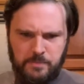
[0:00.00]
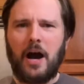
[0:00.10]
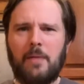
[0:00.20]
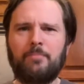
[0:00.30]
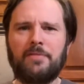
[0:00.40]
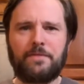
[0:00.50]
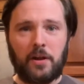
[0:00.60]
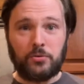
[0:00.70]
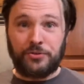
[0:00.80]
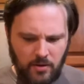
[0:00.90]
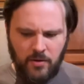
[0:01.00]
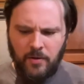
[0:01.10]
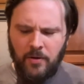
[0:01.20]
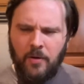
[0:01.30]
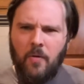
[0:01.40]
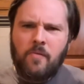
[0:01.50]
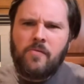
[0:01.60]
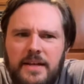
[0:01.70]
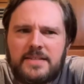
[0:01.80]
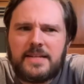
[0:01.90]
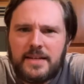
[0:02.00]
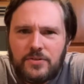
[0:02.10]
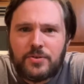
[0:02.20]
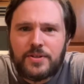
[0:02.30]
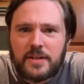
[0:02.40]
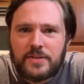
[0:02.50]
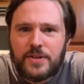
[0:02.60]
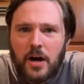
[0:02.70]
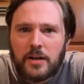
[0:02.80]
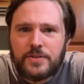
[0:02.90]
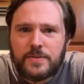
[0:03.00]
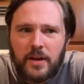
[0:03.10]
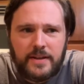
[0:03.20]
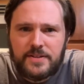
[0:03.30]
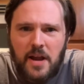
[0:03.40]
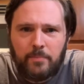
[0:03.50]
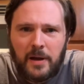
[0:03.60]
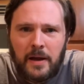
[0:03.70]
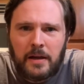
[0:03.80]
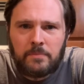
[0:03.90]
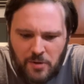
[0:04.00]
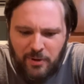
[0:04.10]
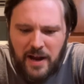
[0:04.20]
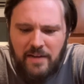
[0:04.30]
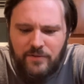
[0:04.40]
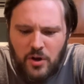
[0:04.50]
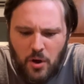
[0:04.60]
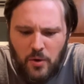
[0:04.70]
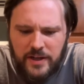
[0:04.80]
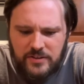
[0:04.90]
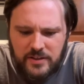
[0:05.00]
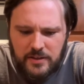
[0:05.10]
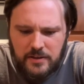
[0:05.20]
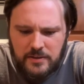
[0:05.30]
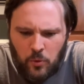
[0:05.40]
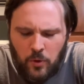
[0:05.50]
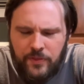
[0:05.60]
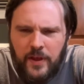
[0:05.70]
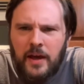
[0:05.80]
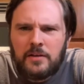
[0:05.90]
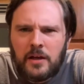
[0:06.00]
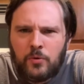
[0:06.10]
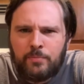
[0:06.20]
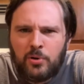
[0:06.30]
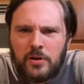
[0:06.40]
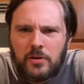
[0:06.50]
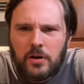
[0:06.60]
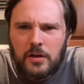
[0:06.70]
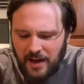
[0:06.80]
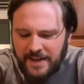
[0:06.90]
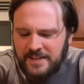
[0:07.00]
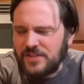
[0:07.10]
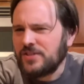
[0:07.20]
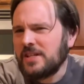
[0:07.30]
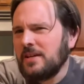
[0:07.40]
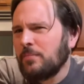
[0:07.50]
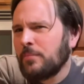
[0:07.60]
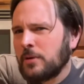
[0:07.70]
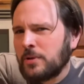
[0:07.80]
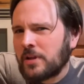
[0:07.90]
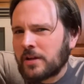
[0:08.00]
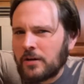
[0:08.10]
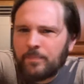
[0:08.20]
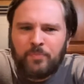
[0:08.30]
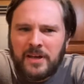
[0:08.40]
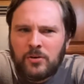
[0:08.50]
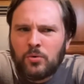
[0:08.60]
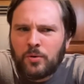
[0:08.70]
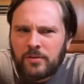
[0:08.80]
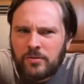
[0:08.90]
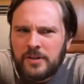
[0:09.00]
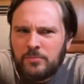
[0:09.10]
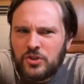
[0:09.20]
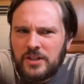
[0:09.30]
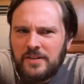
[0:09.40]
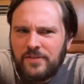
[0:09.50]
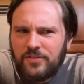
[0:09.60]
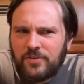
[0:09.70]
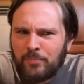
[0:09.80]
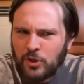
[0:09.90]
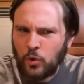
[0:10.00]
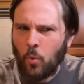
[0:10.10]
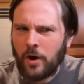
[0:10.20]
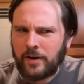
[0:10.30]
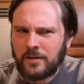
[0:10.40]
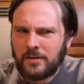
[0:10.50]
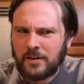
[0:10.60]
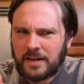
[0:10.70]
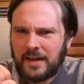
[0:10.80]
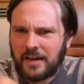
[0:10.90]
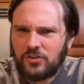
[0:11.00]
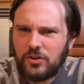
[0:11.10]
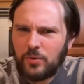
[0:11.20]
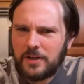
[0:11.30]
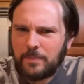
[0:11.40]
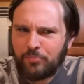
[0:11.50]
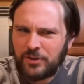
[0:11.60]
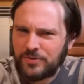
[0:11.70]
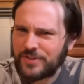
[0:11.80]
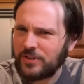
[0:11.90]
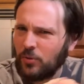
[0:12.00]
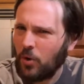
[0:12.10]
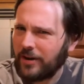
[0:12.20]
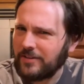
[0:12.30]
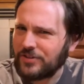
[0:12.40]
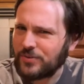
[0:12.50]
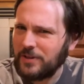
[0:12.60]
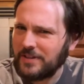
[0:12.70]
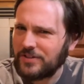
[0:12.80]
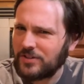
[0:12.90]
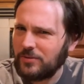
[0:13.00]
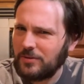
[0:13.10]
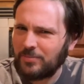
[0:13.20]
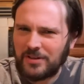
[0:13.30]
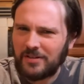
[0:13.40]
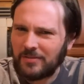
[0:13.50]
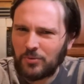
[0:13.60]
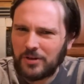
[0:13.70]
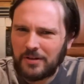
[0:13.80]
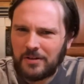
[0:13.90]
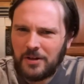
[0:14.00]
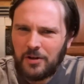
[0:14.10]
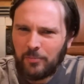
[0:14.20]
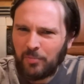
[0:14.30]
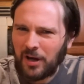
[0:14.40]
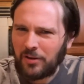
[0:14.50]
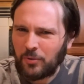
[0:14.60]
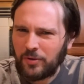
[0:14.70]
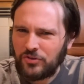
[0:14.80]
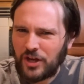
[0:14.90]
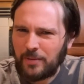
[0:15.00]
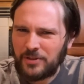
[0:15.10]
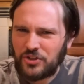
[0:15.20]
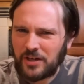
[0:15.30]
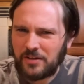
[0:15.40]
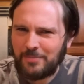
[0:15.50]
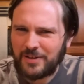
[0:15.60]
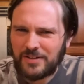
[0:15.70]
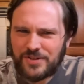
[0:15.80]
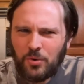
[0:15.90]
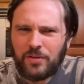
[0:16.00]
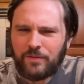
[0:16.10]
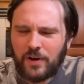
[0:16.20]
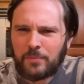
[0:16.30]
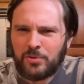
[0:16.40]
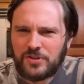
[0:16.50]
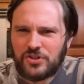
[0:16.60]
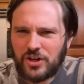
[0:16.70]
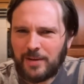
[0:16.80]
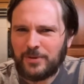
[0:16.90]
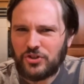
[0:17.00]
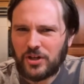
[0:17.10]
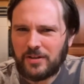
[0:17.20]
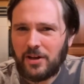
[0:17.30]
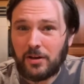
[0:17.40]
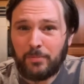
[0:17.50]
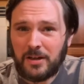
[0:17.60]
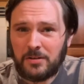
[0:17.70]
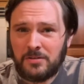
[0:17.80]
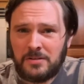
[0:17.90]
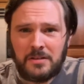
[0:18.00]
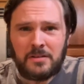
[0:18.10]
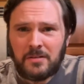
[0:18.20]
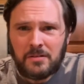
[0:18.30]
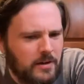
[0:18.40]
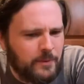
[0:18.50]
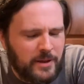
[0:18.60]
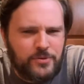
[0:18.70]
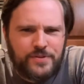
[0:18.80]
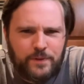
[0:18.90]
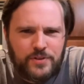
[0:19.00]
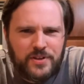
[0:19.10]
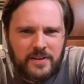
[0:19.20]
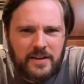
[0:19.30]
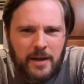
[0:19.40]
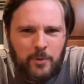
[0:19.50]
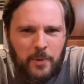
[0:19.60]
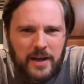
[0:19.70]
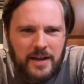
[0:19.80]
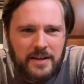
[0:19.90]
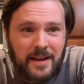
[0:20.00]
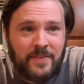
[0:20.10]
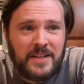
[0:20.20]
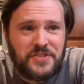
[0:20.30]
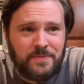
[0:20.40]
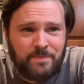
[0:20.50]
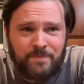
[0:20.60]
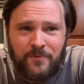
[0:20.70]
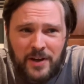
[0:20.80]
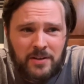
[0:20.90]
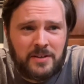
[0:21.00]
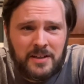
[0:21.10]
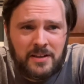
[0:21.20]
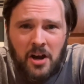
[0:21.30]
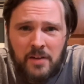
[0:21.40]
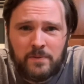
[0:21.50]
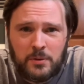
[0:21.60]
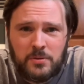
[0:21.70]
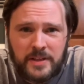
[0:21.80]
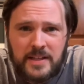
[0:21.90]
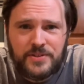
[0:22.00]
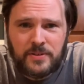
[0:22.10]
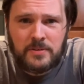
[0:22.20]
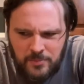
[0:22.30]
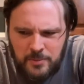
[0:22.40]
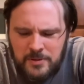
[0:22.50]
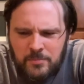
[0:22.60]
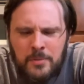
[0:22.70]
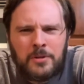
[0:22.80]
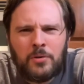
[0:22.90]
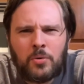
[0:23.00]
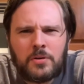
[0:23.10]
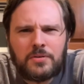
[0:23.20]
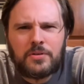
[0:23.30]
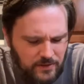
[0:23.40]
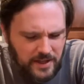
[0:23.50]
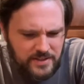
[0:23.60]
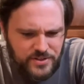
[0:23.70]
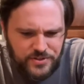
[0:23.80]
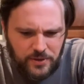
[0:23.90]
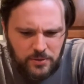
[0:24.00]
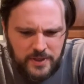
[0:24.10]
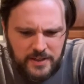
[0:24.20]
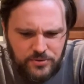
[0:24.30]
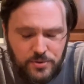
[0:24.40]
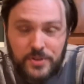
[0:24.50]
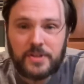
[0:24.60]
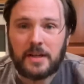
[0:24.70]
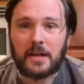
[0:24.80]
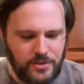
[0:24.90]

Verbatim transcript: I'm befuddled. It's an interesting sauce, and it's not bad, but I have no idea what the hell I would put it on. I could see maybe like a bagel with cream cheese, but you wanted a kick to it, but you still wanted the sweetness to it, but you didn't want to bother with jam and jelly because who the fuck puts jam and jelly on a bagel? I mean, that was the first thing that came to my head, and that's a very convoluted answer. Maybe, maybe yogurt? That is so interesting.